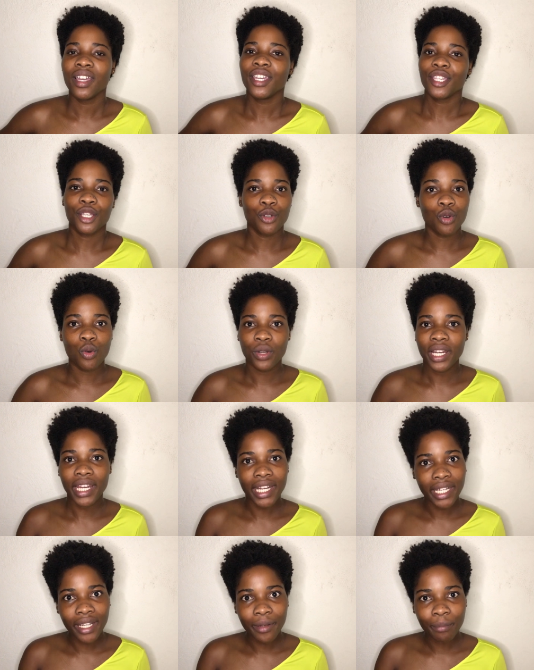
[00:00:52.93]
You know, we're in
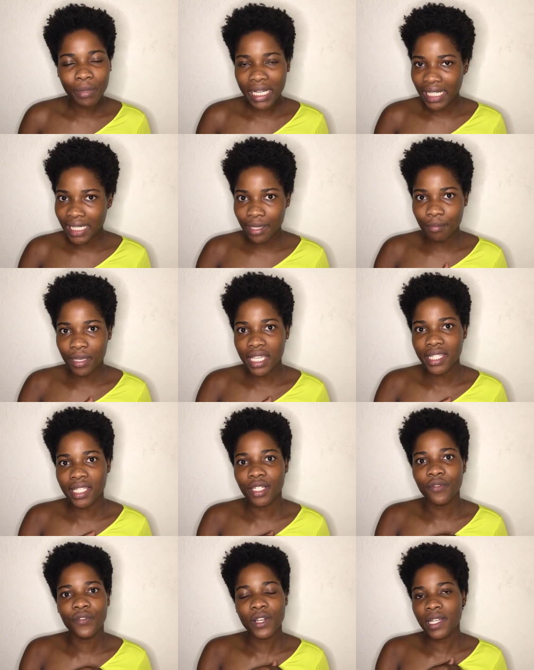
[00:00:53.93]
a pandemic, so the
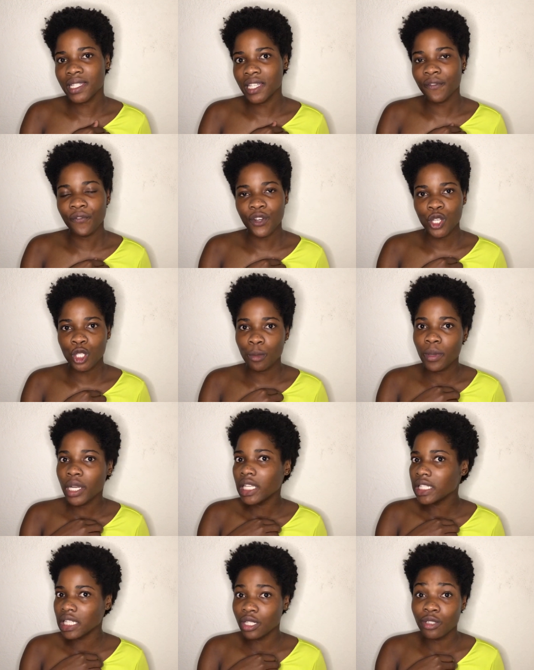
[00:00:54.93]
first thing first, I'm gonna
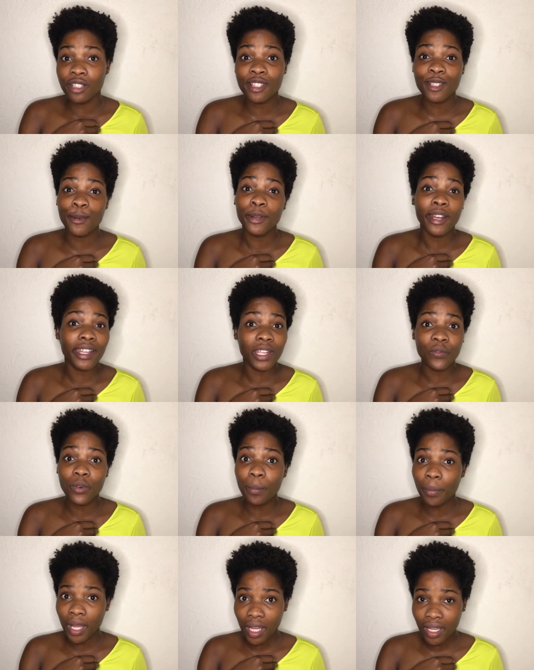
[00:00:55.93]
tell you so no need for
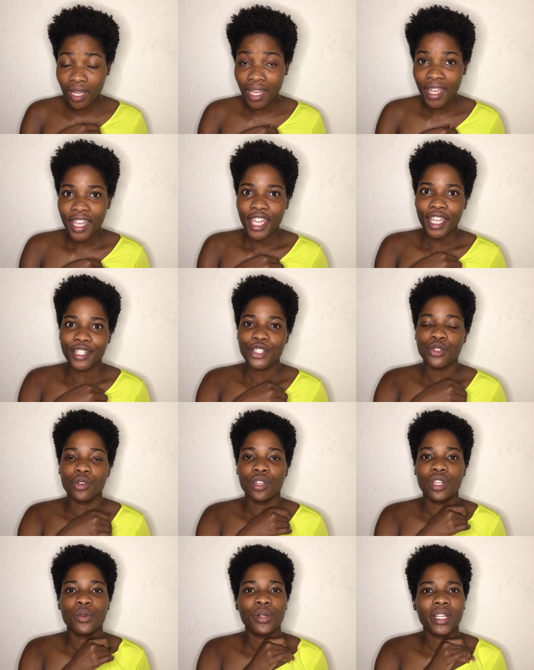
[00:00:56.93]
pack. Ensure
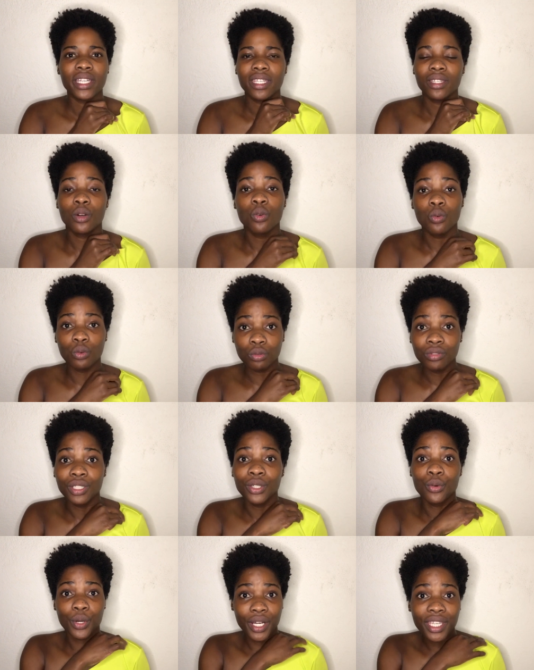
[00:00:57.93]
you're
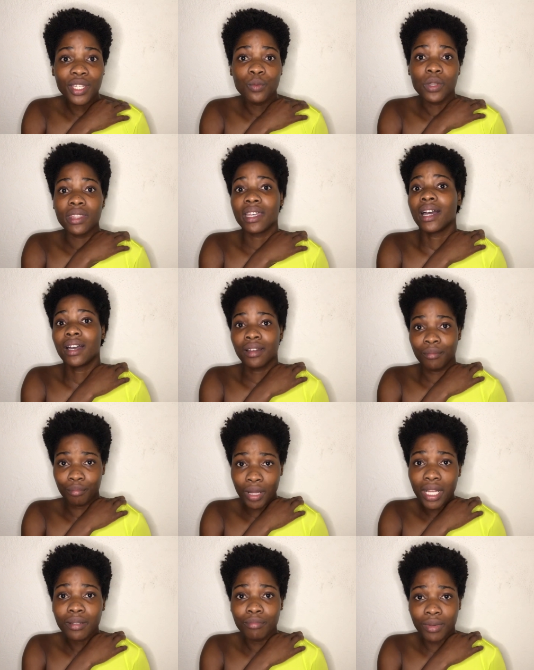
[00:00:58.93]
working with a
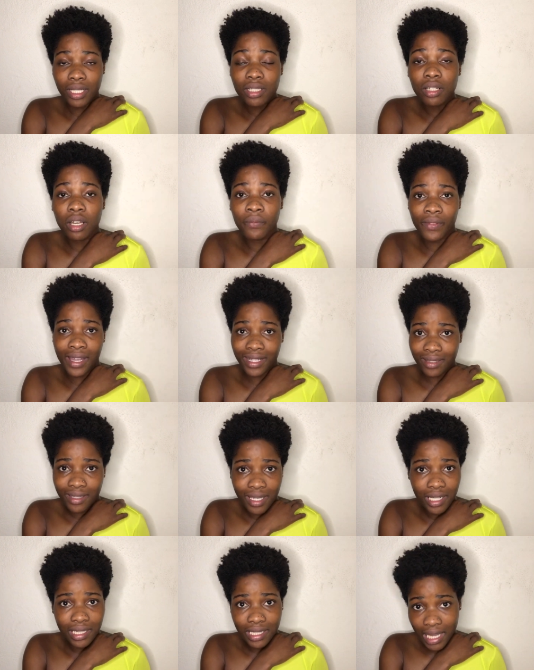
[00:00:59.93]
bottle of hand
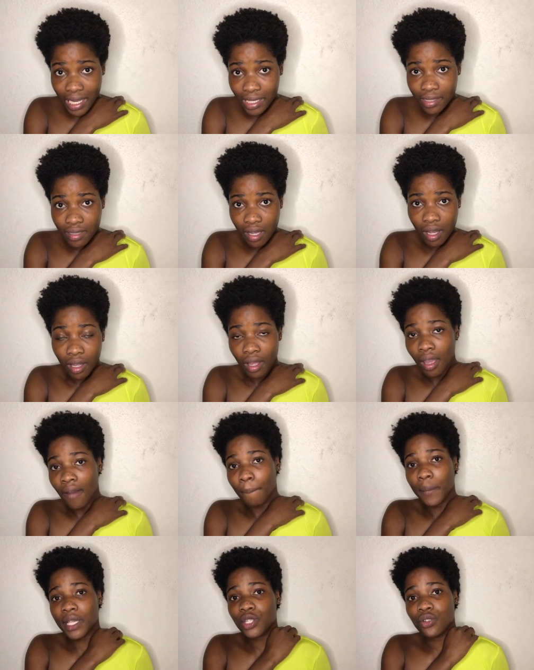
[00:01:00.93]
sanitizer.
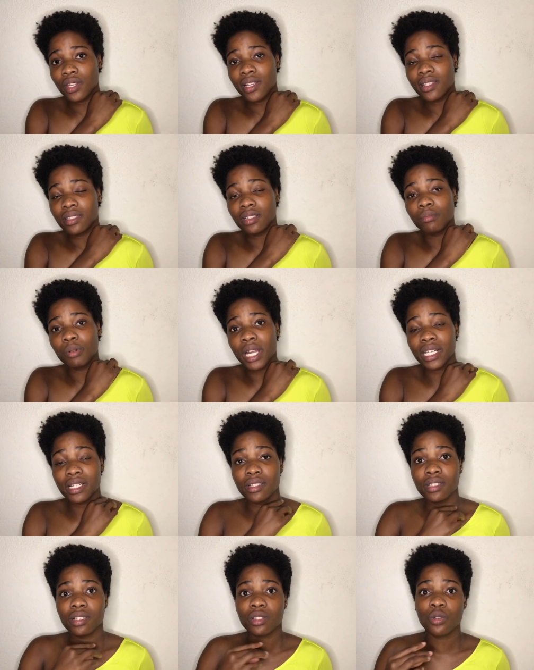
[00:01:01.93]
Make sure you still practice
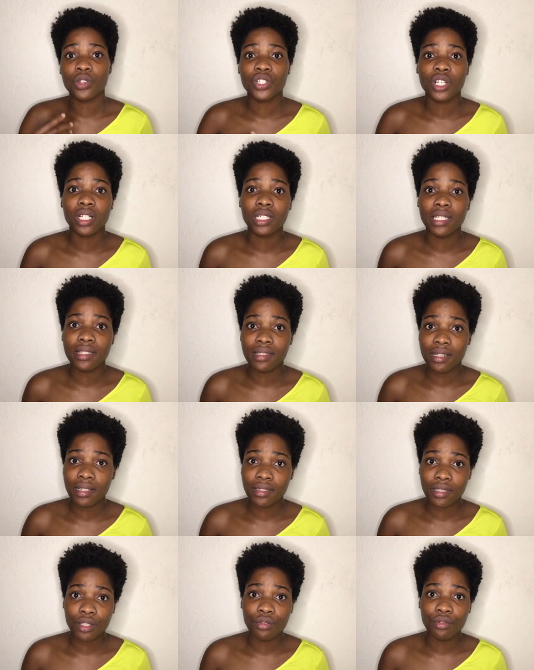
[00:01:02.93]
the social distancing